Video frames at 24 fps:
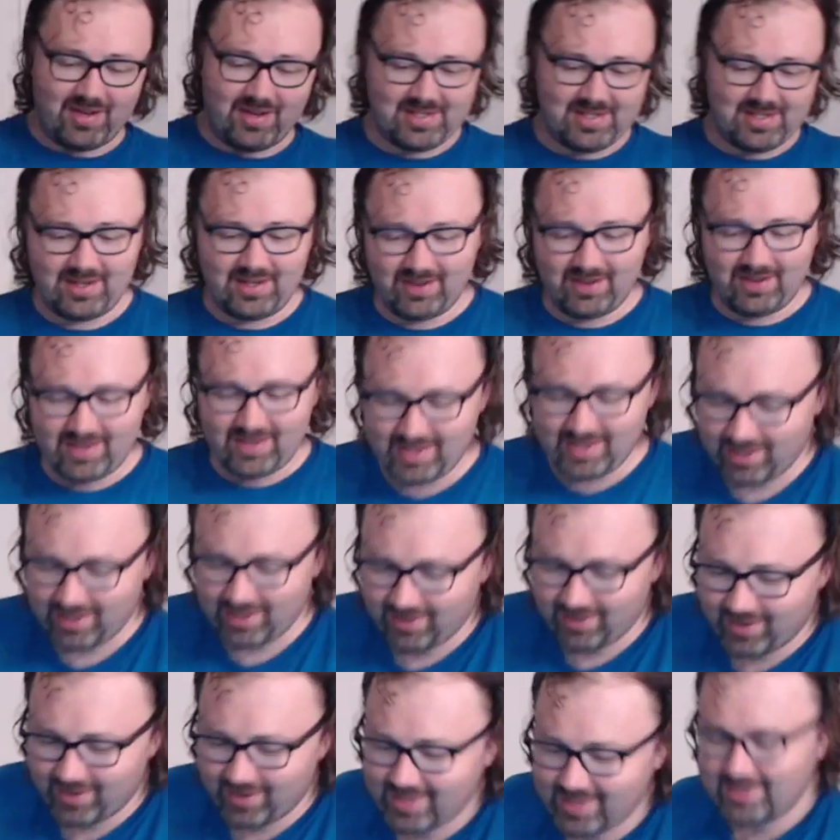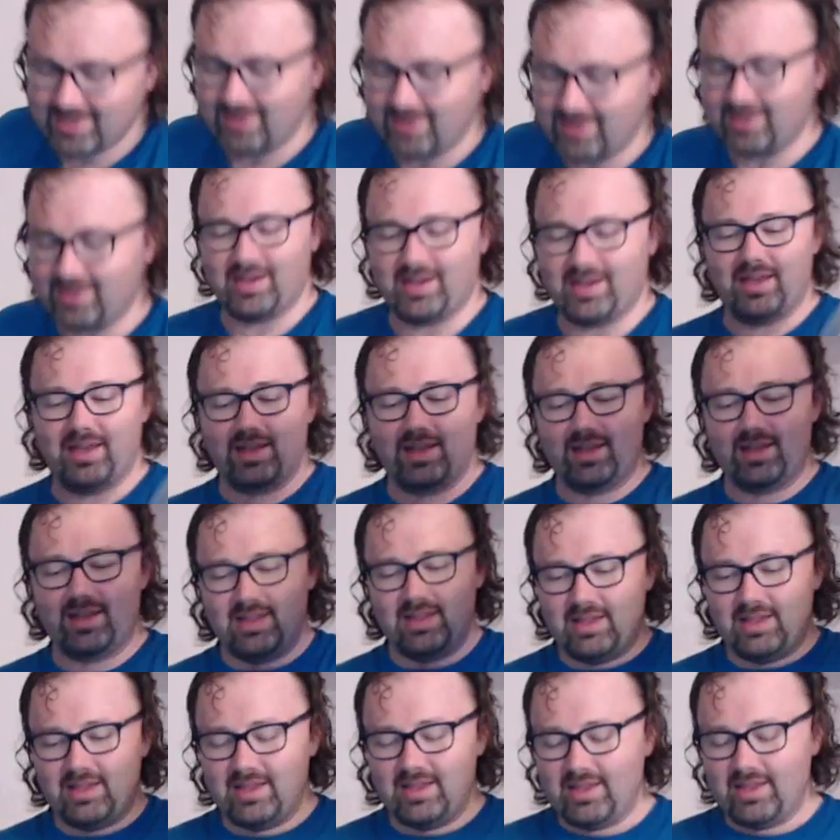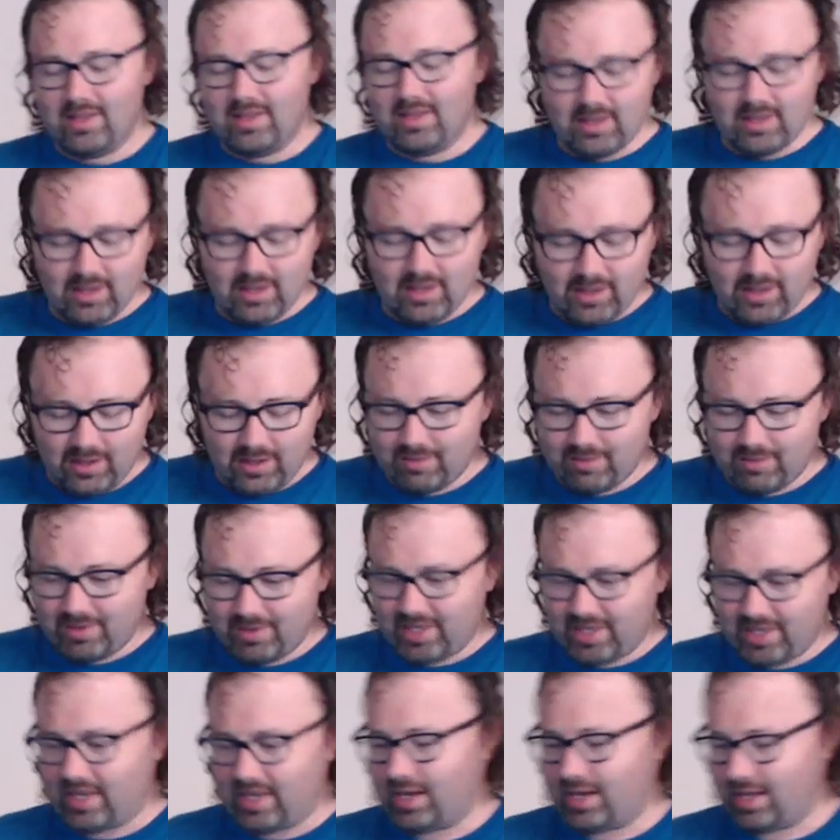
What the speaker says: so, you know, it's all good. Oh my god.